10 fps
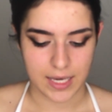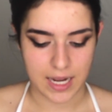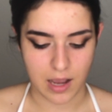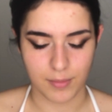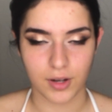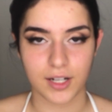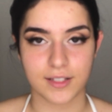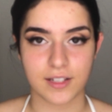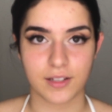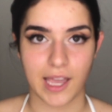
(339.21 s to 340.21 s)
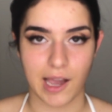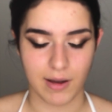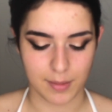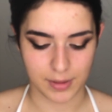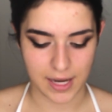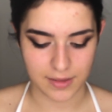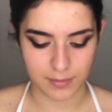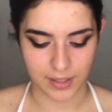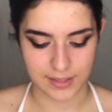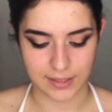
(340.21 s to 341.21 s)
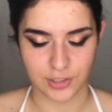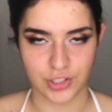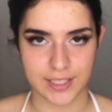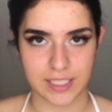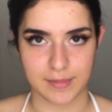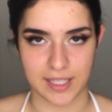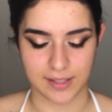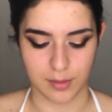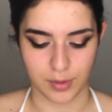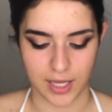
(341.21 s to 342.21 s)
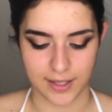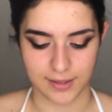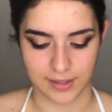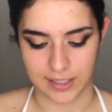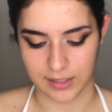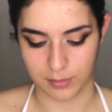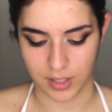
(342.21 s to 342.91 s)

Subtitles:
Now, I'm not going to tell you how I apply them because literally it's going to be like the blind leading the